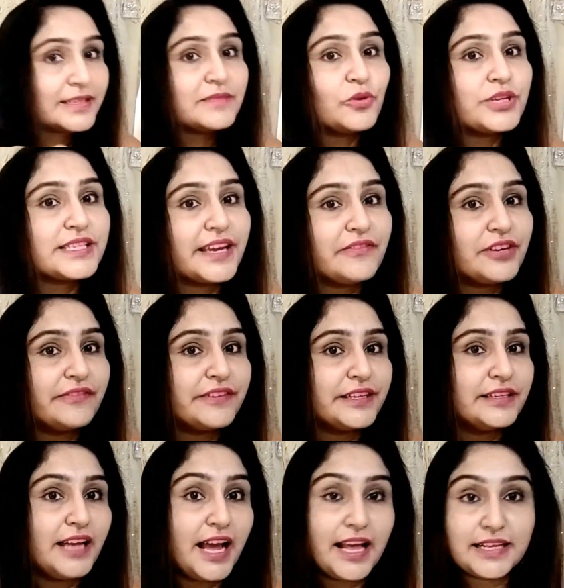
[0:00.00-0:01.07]
safer, I feel,
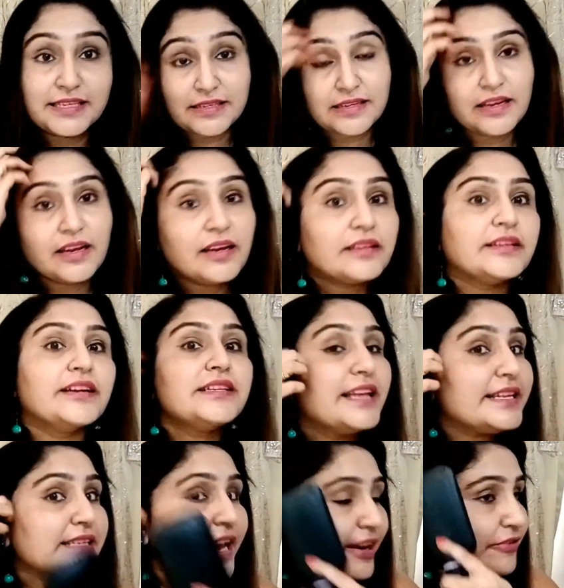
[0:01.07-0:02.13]
as there is less
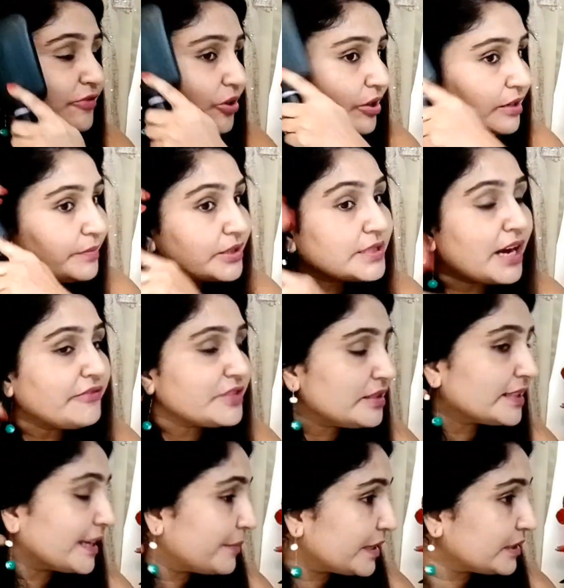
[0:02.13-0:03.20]
hair fall, because after the
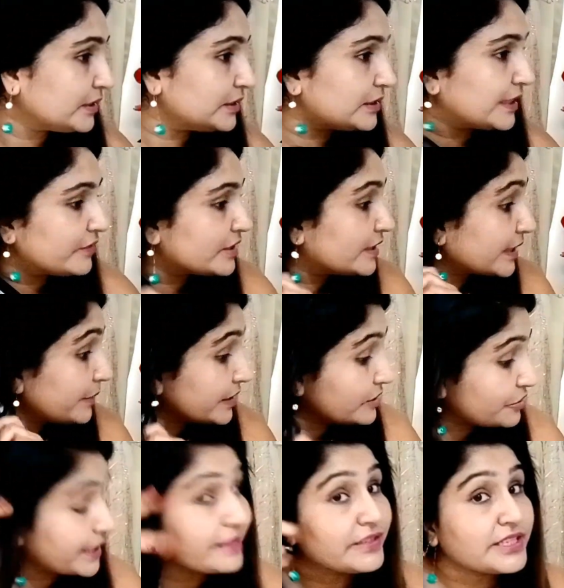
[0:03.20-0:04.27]
chemical thing with the chemical
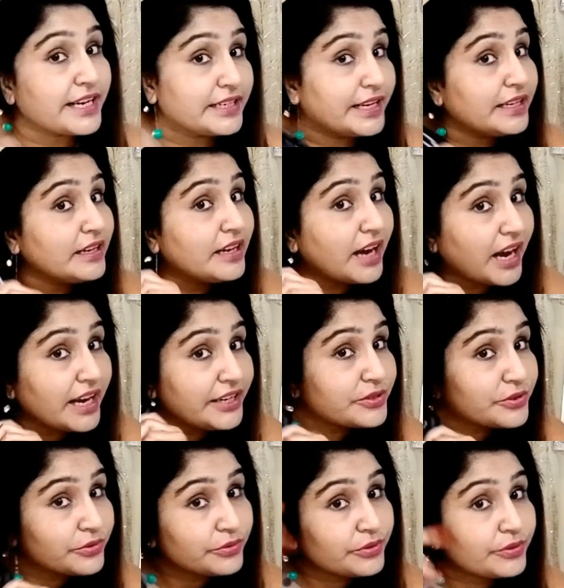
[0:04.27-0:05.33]
straightening which I did, I used
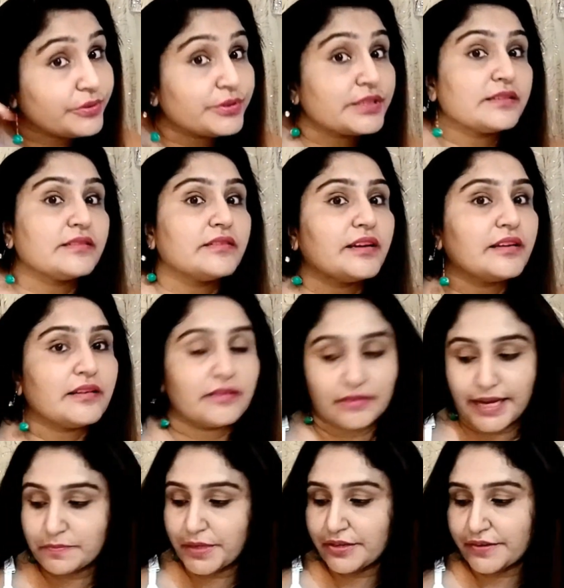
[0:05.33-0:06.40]
to
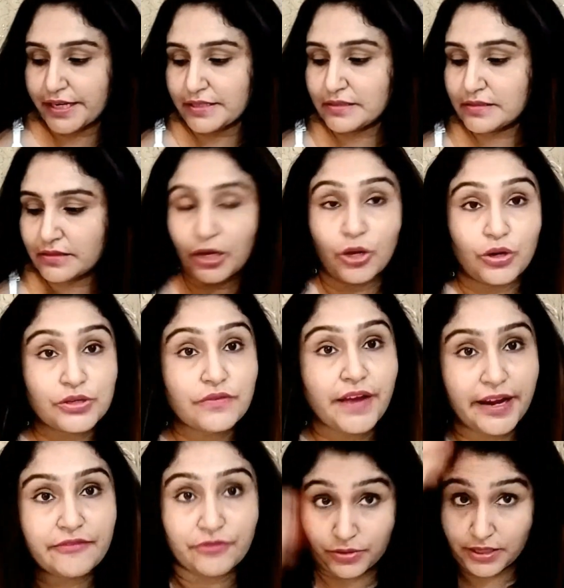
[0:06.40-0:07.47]
experience a lot of hair
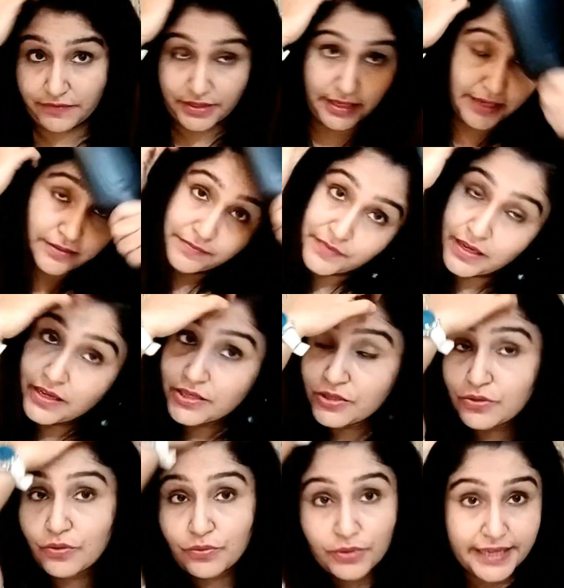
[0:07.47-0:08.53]
fall after that.
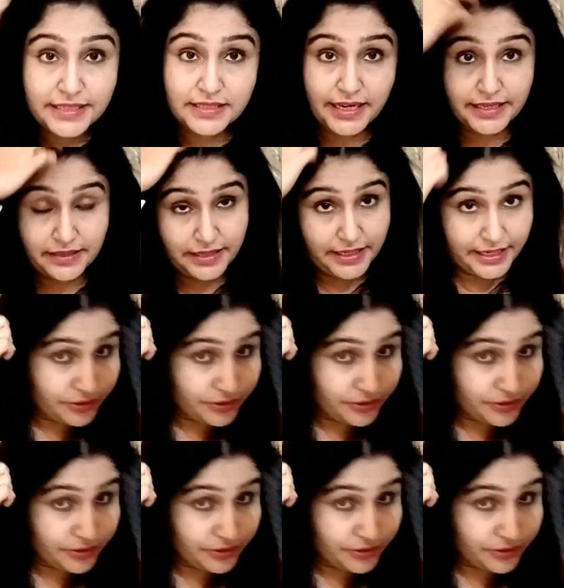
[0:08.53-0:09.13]
So I decided that I should at